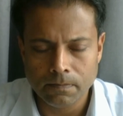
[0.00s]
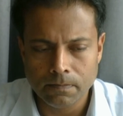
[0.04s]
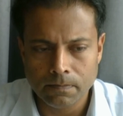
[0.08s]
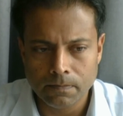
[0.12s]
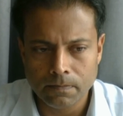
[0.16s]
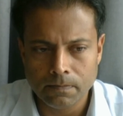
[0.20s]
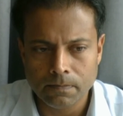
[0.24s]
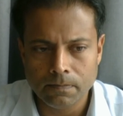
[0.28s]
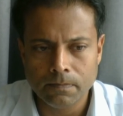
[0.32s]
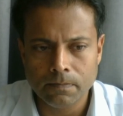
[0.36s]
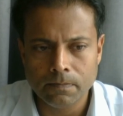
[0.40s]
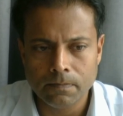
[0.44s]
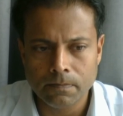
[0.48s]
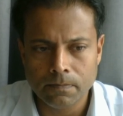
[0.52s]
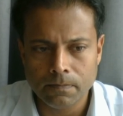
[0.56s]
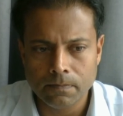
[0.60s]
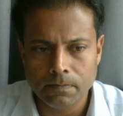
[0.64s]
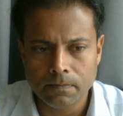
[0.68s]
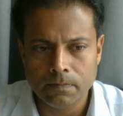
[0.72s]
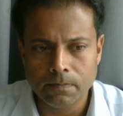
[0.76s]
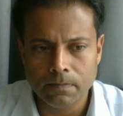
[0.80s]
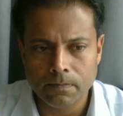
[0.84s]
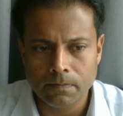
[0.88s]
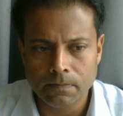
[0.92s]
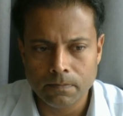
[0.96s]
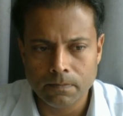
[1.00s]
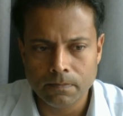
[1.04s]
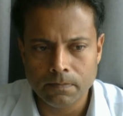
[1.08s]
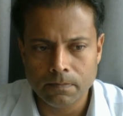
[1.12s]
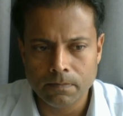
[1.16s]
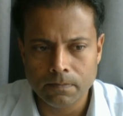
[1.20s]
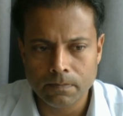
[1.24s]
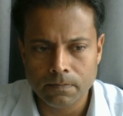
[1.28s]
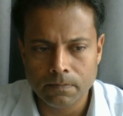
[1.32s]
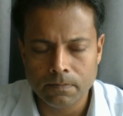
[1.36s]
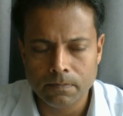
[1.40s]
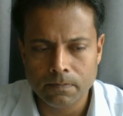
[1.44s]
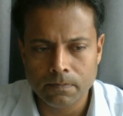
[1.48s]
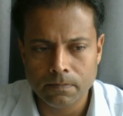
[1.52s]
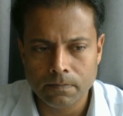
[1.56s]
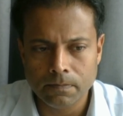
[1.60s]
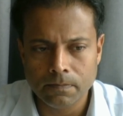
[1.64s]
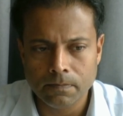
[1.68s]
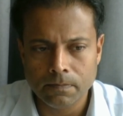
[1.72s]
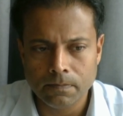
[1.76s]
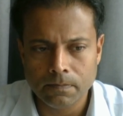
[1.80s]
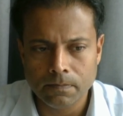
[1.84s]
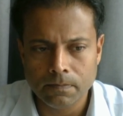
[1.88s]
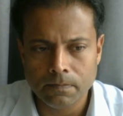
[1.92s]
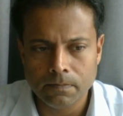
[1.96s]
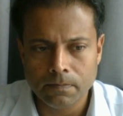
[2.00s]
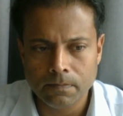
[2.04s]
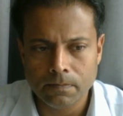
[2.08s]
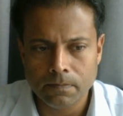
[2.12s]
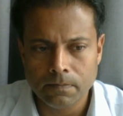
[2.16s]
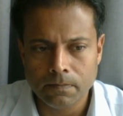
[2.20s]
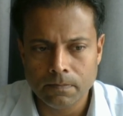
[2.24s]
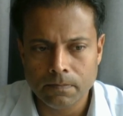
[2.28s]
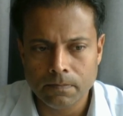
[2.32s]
(silent)